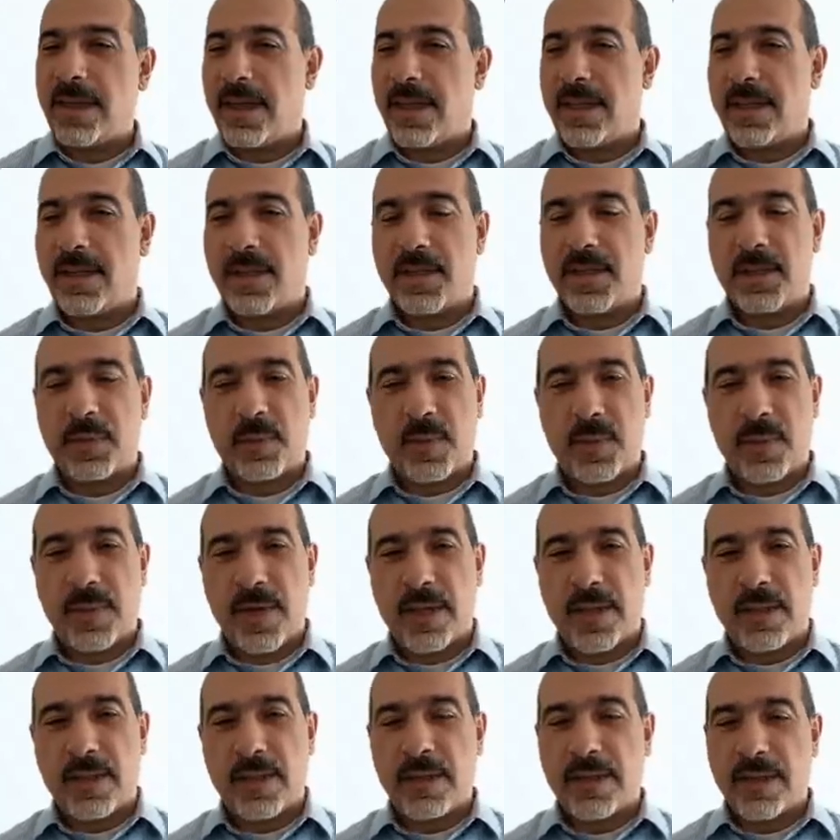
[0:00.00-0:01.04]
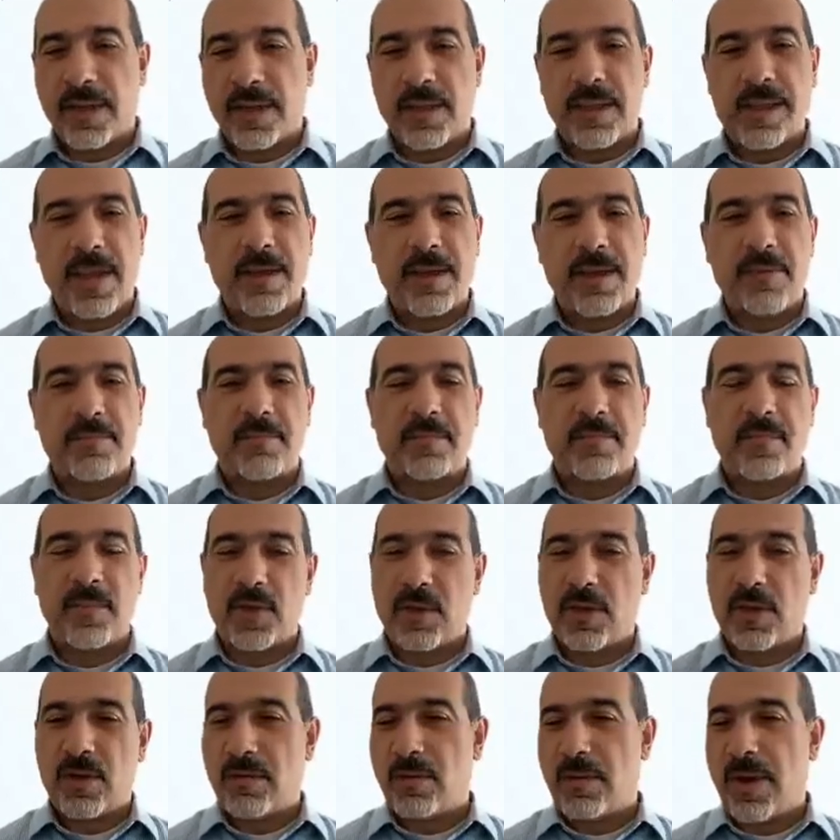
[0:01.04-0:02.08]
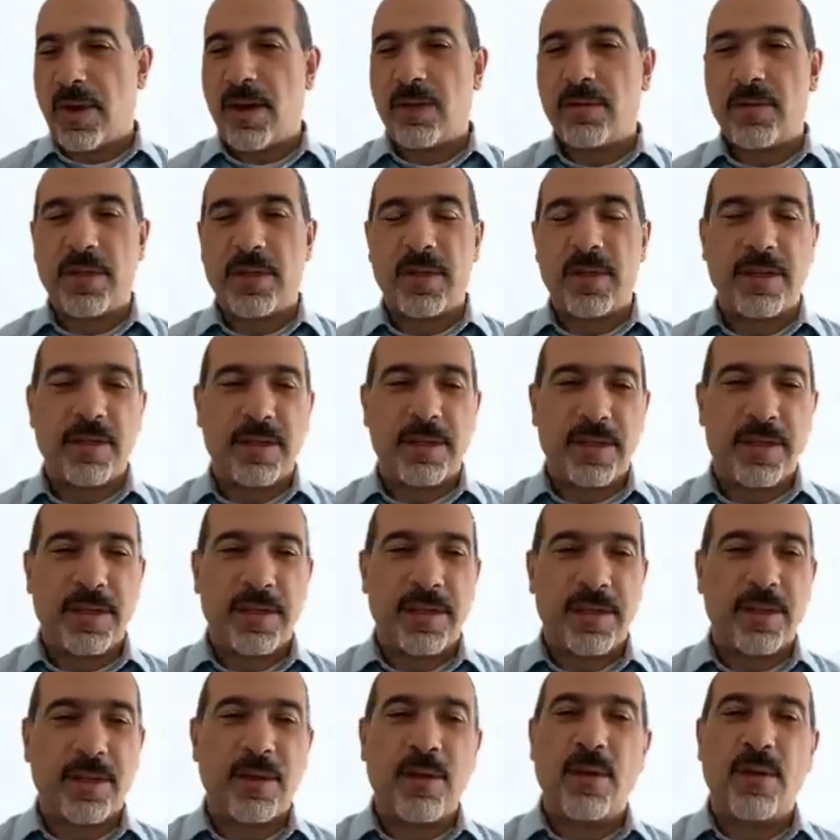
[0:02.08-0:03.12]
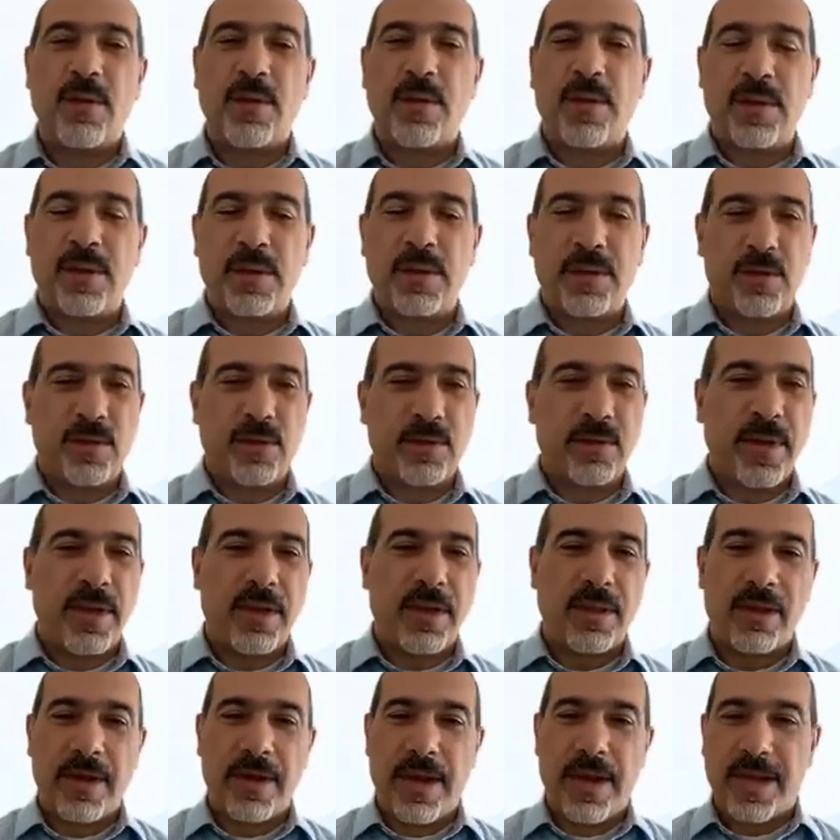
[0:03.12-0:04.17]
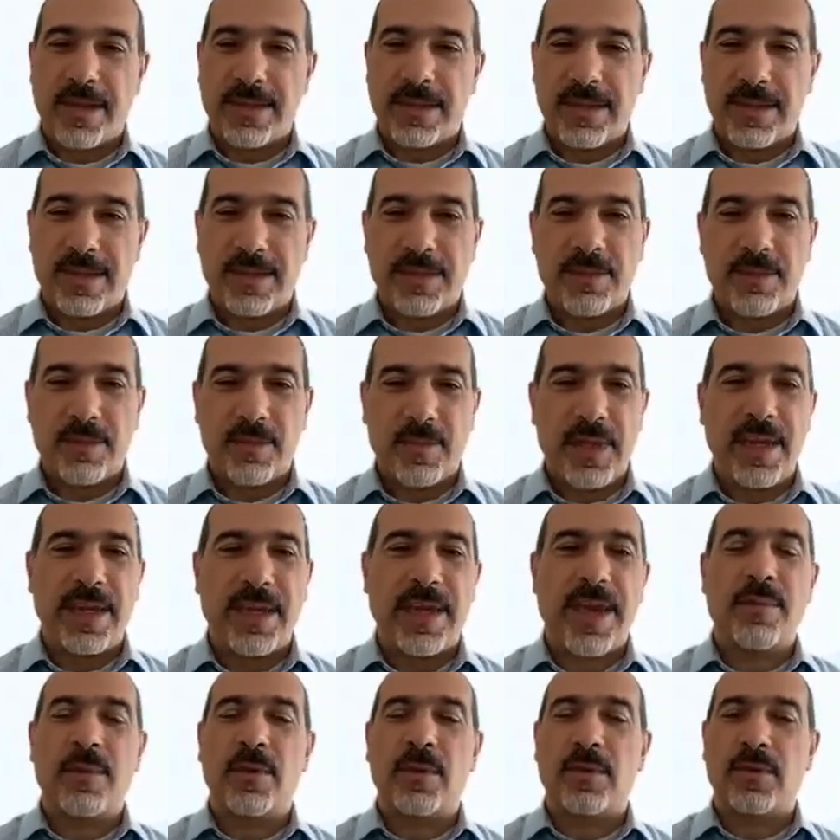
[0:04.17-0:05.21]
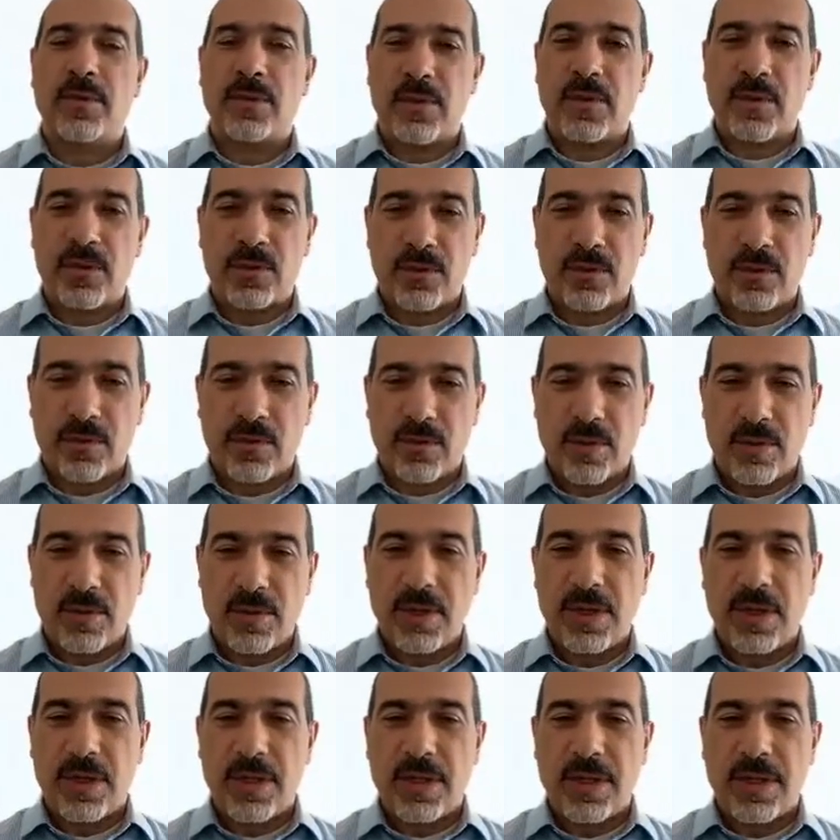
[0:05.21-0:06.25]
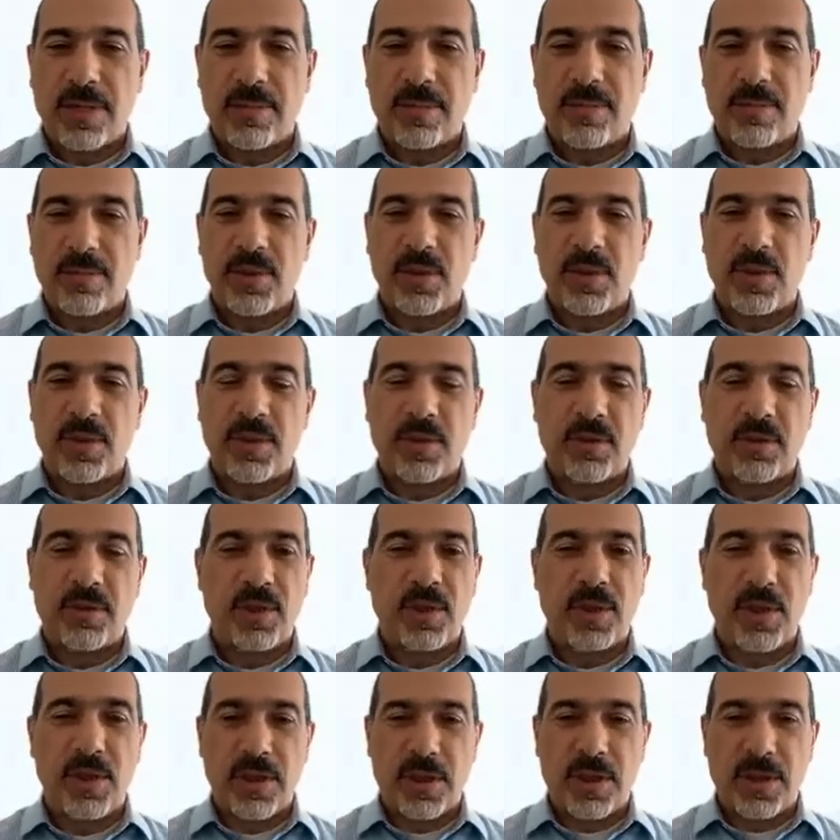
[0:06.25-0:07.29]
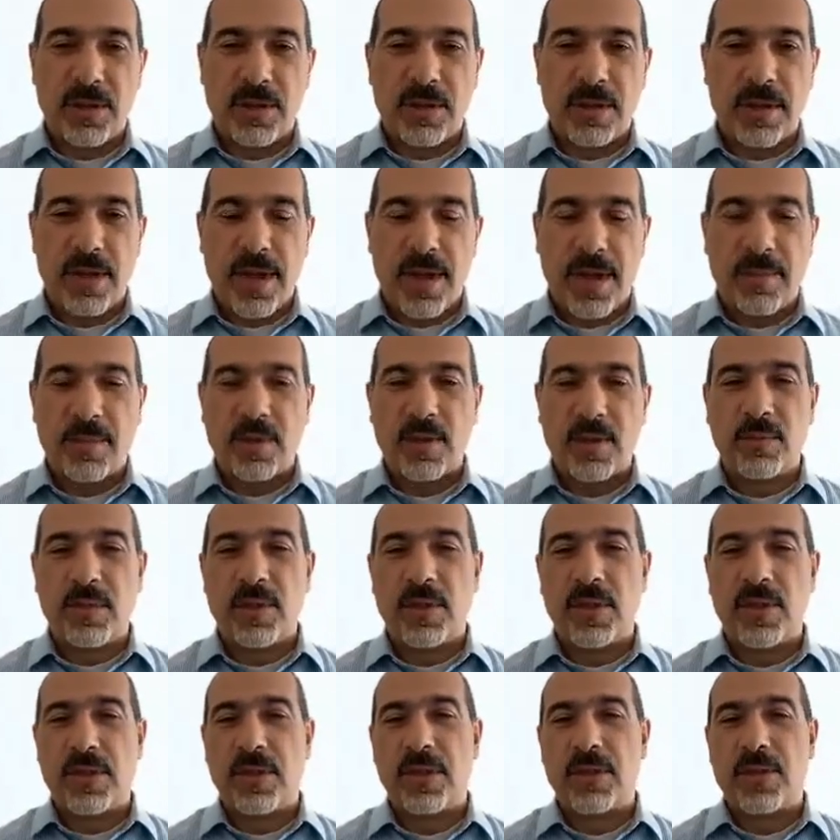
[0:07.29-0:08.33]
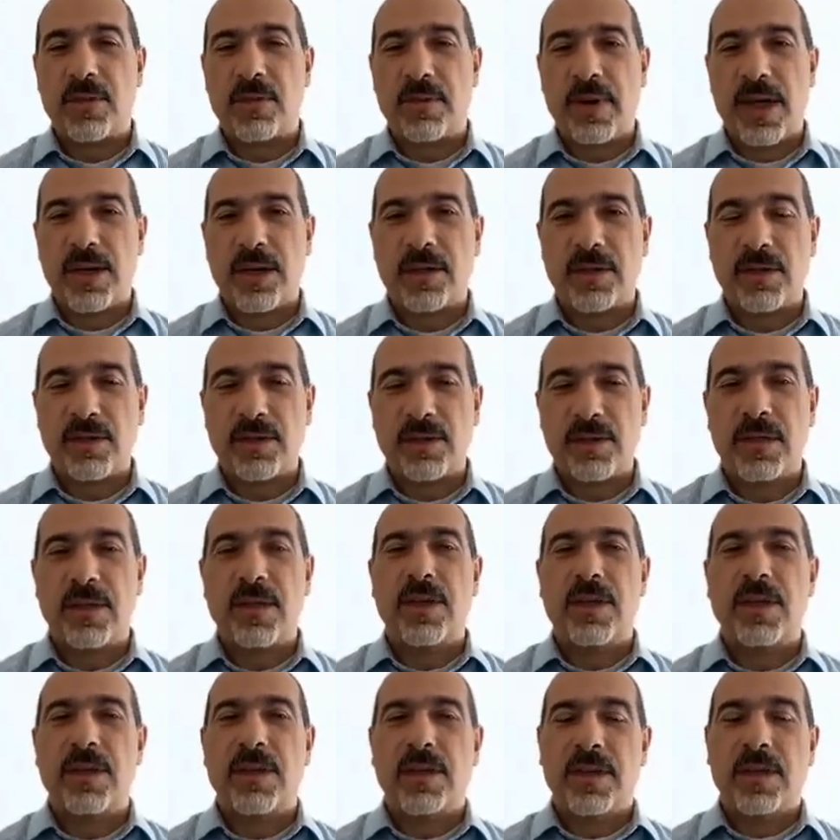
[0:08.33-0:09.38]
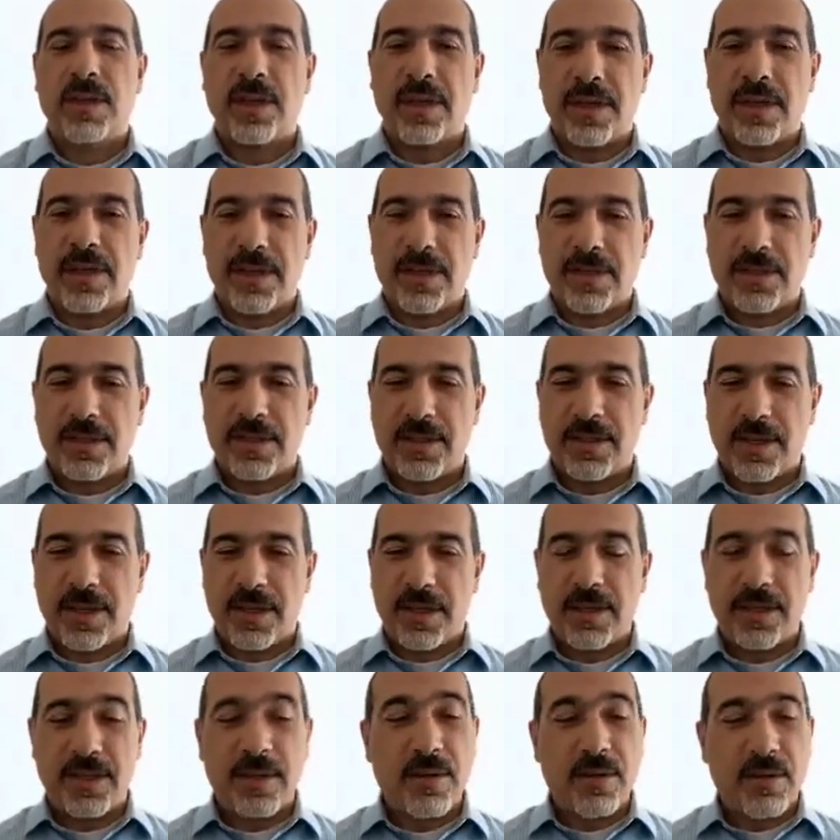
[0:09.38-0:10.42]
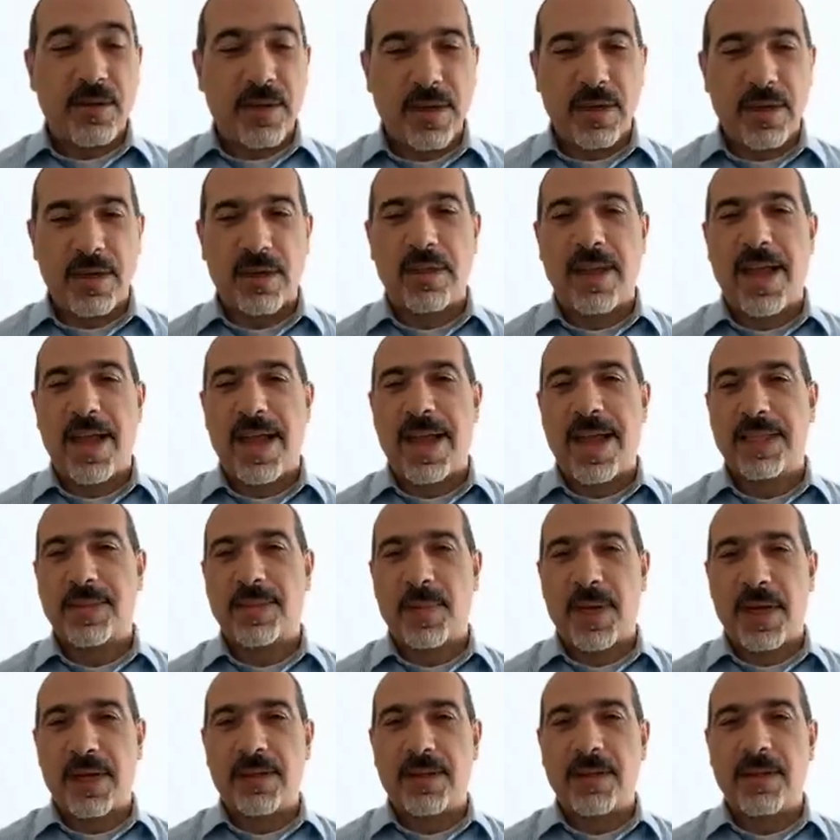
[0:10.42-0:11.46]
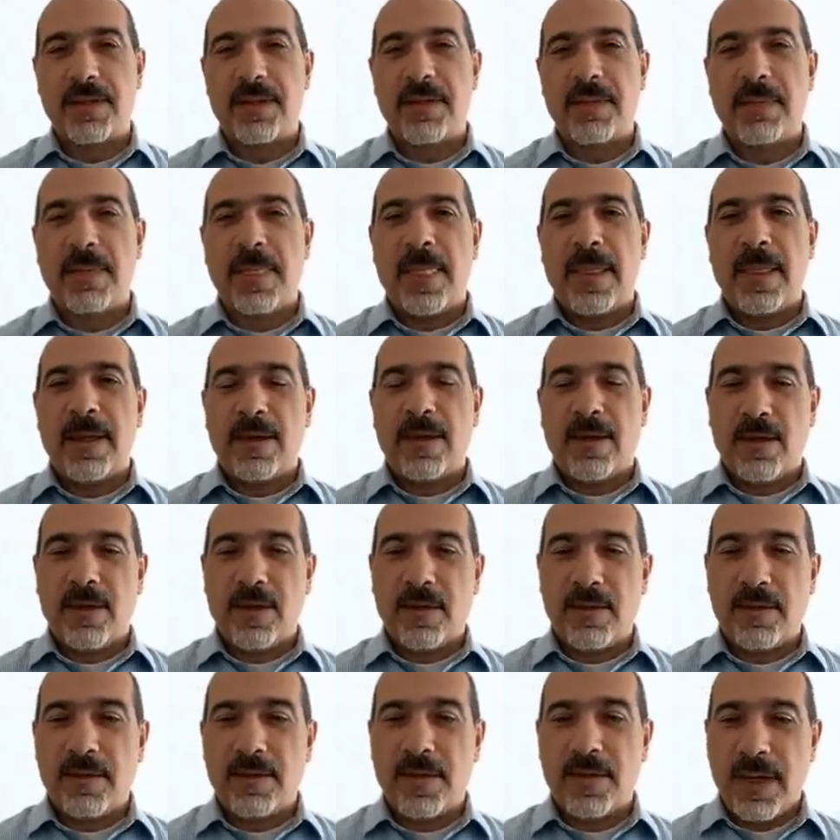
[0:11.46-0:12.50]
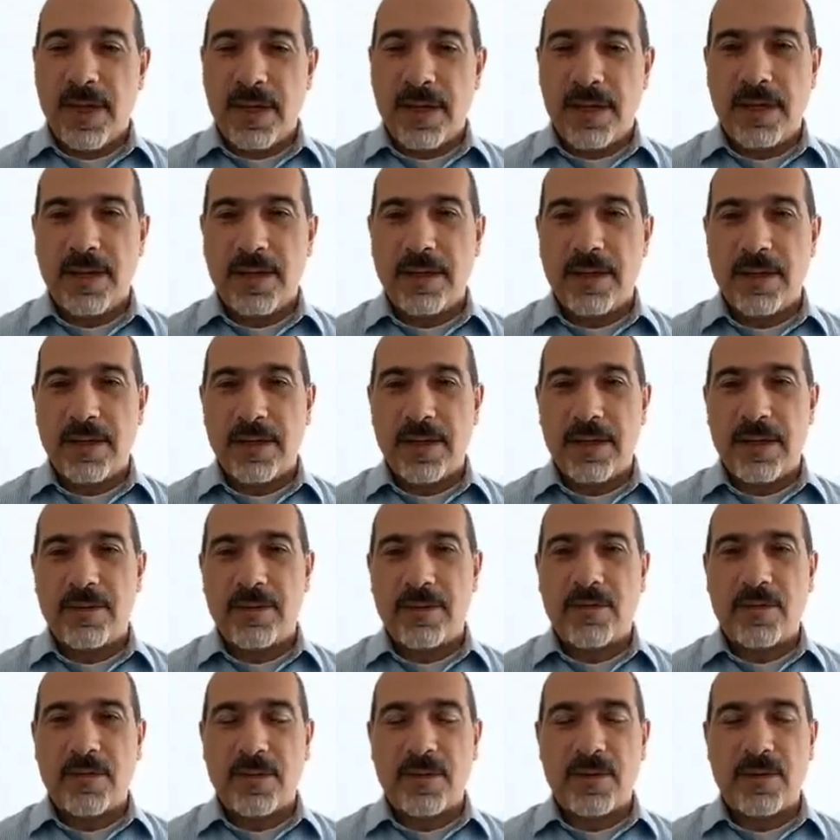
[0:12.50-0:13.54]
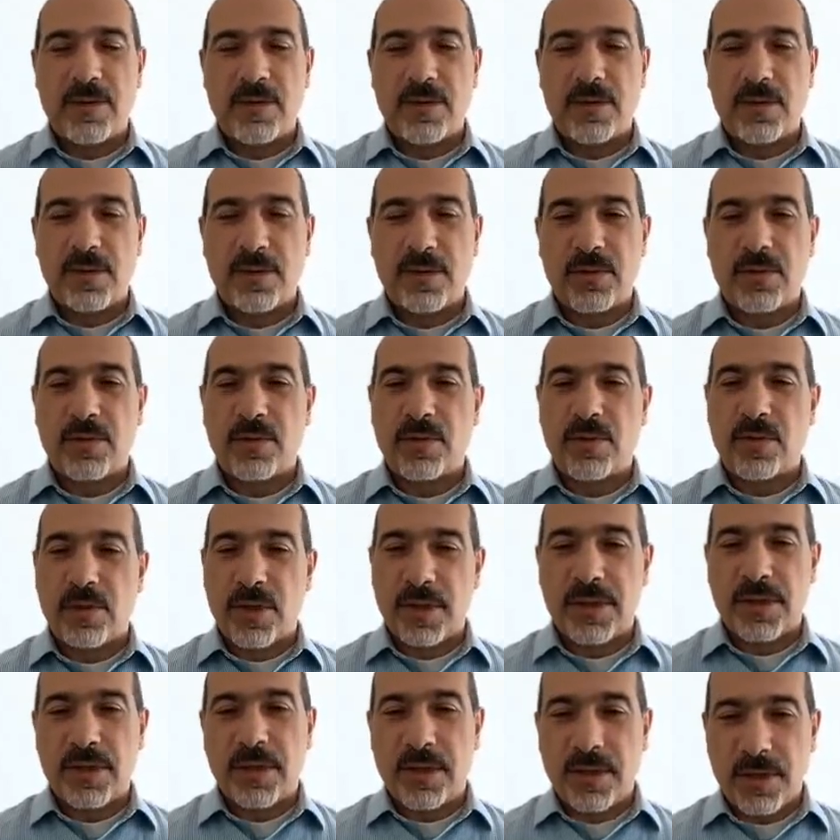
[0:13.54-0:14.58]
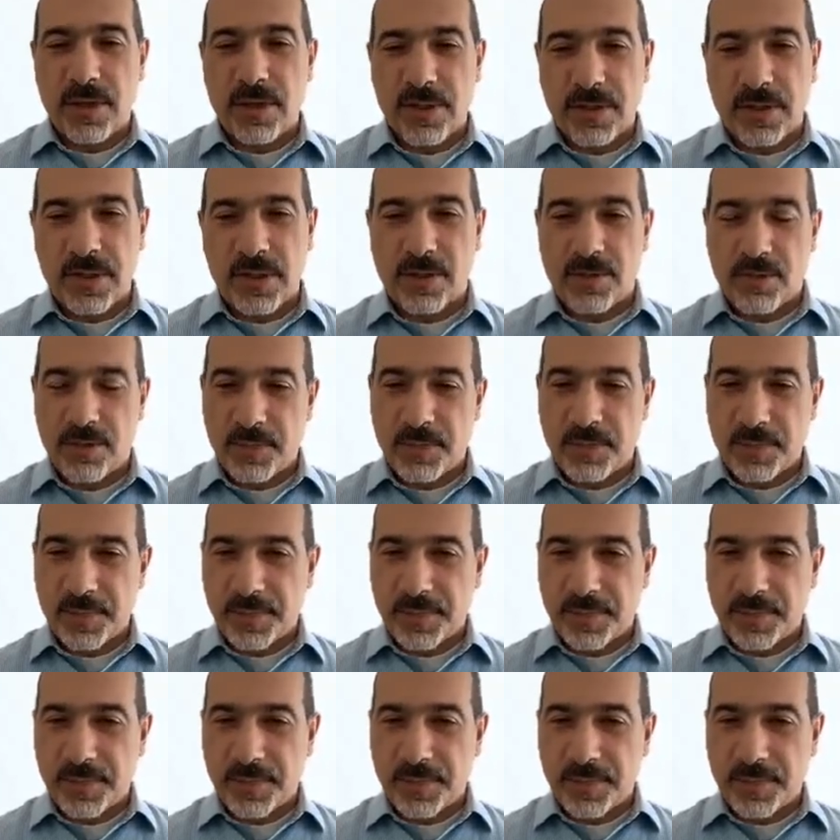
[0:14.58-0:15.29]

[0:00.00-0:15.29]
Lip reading: Can they spread, can they turn around and go to other assets? Being able to control that machine to machine and app to machine interactions is a critical aspect of any universal zero trust architecture.